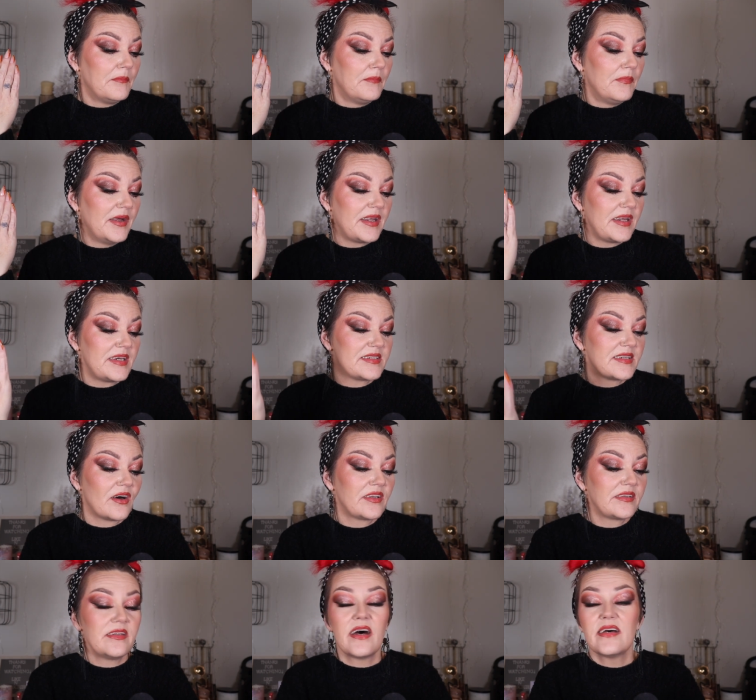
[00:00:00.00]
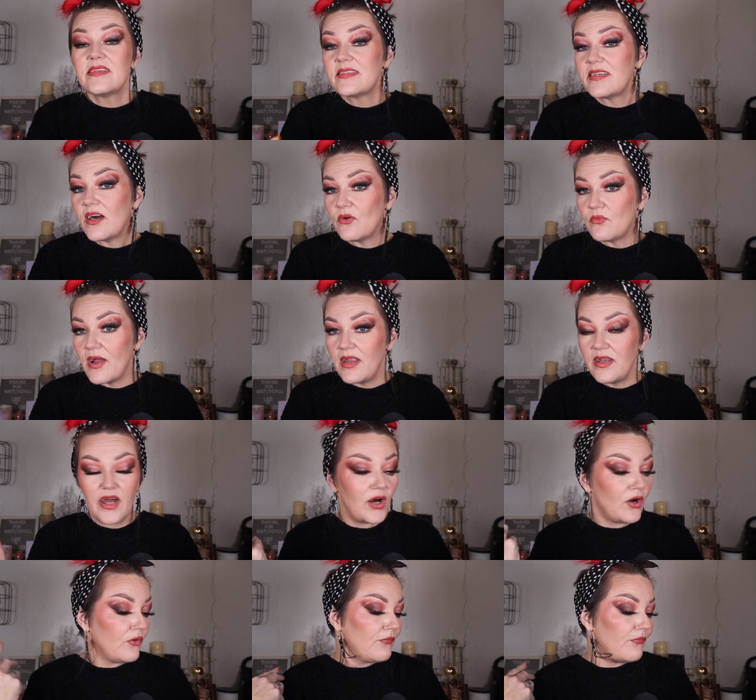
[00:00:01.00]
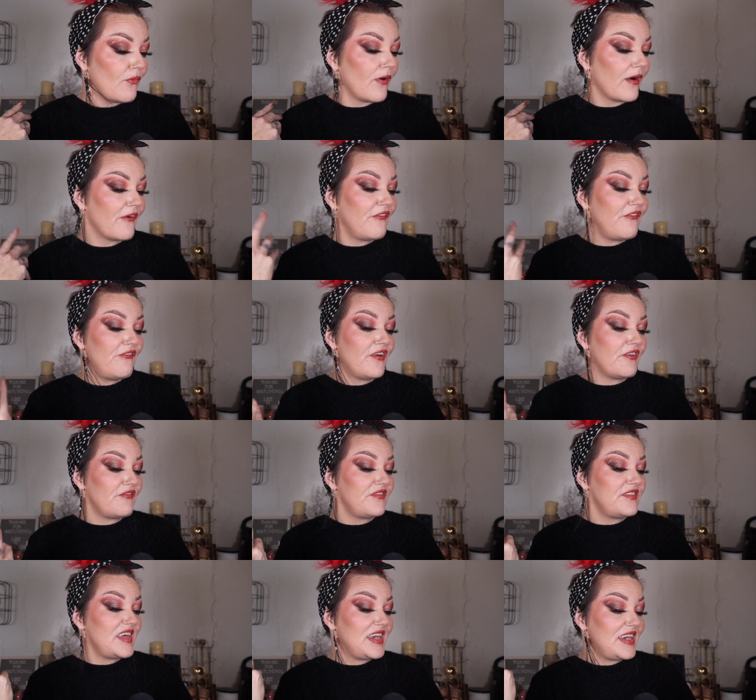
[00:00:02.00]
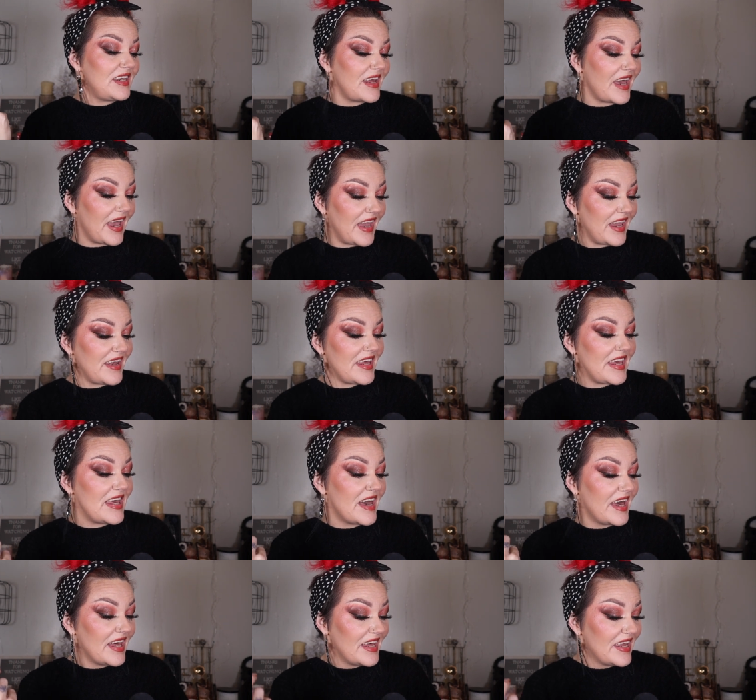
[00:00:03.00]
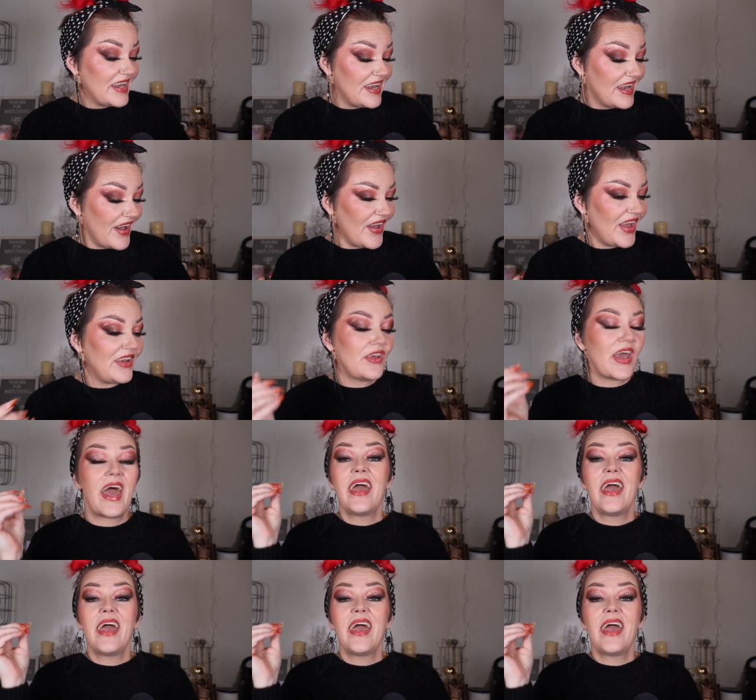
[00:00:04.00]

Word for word: but it is on sale right now for fifteen eighty-nine.